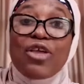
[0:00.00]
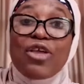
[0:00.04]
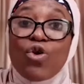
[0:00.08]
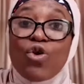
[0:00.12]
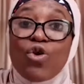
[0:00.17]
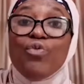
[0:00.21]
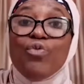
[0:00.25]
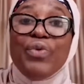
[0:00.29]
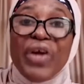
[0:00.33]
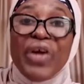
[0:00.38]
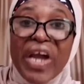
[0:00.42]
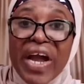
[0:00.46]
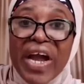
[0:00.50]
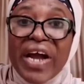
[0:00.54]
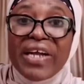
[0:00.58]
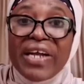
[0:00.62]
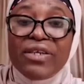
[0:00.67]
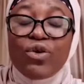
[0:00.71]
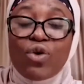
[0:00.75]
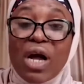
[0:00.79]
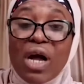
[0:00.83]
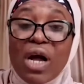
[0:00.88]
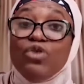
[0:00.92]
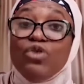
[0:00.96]
and you'll be heard.
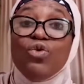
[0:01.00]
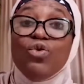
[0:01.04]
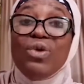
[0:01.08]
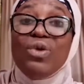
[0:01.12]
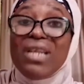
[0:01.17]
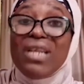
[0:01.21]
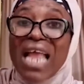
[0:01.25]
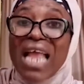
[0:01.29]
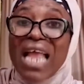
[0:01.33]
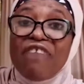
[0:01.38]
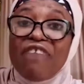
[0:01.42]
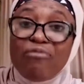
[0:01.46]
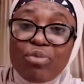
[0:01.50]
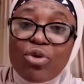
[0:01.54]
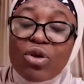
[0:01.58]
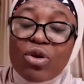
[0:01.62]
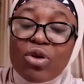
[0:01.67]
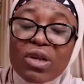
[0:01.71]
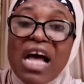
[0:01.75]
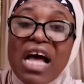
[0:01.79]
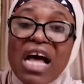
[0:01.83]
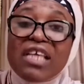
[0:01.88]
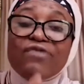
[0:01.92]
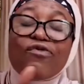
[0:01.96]
You can do live
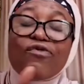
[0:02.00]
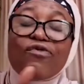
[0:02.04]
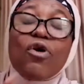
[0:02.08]
broadcast